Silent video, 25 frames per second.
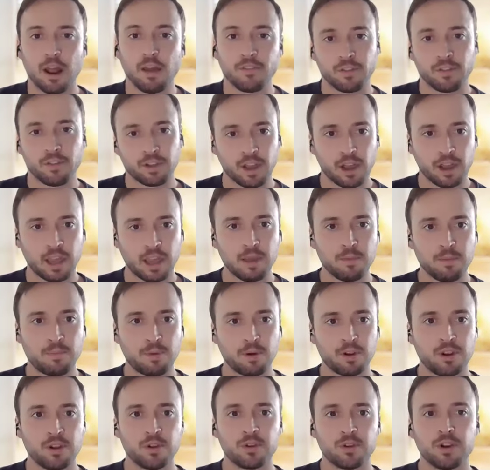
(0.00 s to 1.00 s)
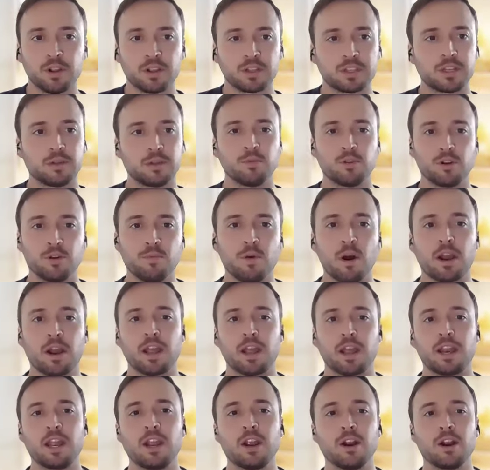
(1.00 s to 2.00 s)
I feel like I keep putting you in a similar
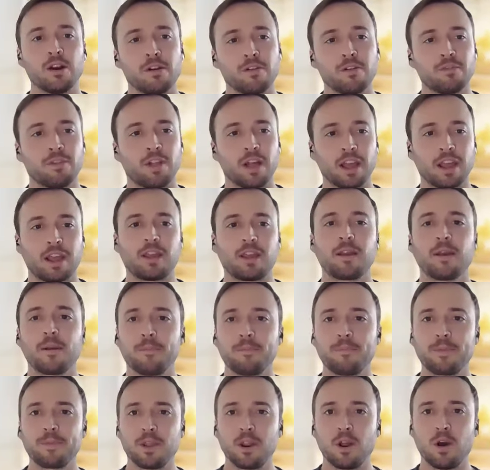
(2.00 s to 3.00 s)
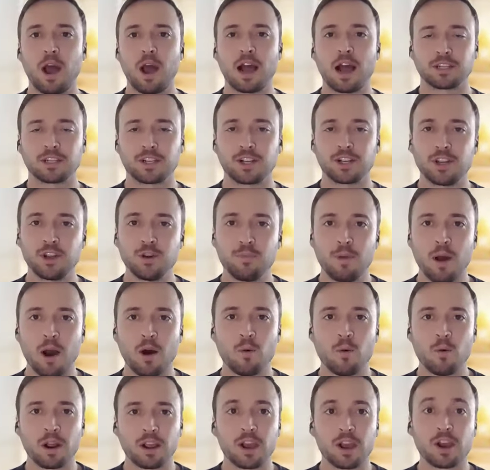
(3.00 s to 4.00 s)
bucket here of asking you
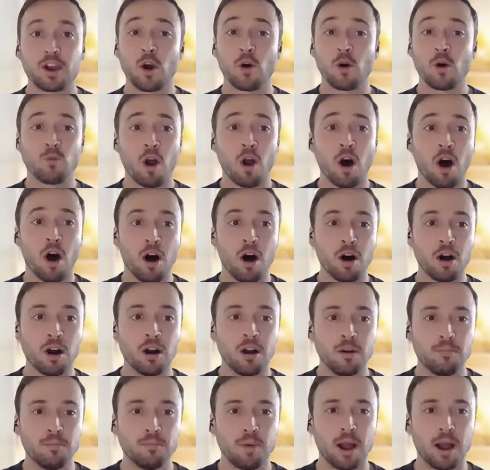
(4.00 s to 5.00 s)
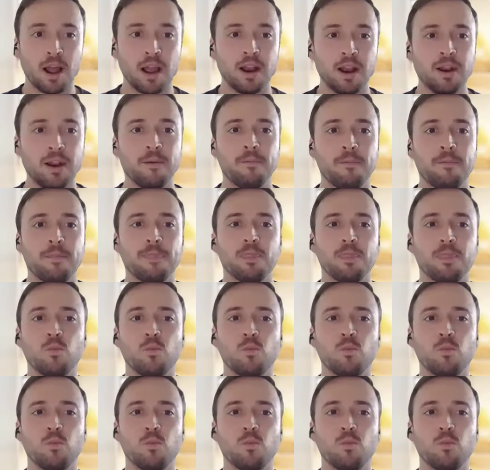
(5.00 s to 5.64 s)
about what could go wrong. But